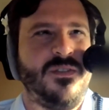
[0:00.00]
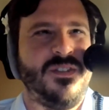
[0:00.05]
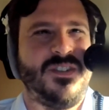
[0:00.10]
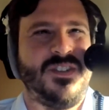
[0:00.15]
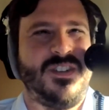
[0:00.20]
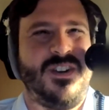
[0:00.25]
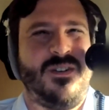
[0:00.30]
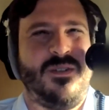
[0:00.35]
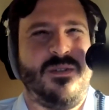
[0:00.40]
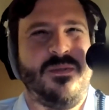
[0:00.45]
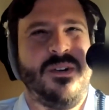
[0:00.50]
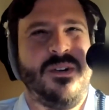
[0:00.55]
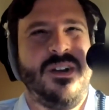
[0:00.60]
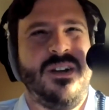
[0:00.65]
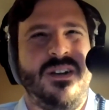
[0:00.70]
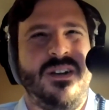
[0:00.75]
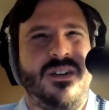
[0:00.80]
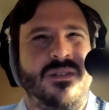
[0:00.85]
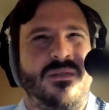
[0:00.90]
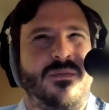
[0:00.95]
So
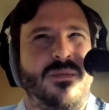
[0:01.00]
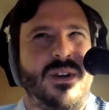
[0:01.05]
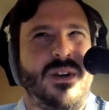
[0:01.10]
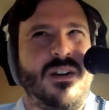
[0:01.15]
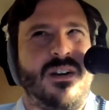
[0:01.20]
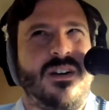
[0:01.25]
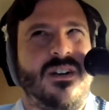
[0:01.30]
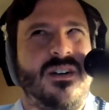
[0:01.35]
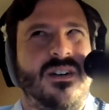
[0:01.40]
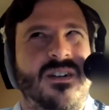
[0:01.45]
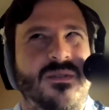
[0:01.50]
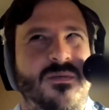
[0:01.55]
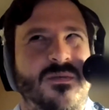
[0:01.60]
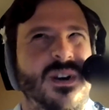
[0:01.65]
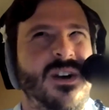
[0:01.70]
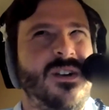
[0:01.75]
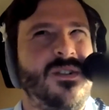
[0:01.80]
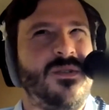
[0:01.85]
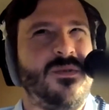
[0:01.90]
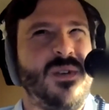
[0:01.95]

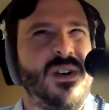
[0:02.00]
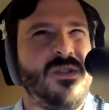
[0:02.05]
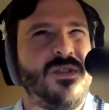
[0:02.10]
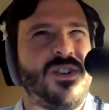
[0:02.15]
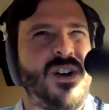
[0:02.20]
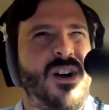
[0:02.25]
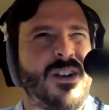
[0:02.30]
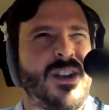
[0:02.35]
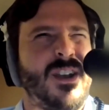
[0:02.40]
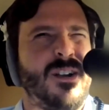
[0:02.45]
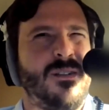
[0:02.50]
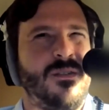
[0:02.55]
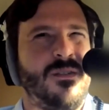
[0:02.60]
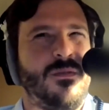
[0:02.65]
we're talking.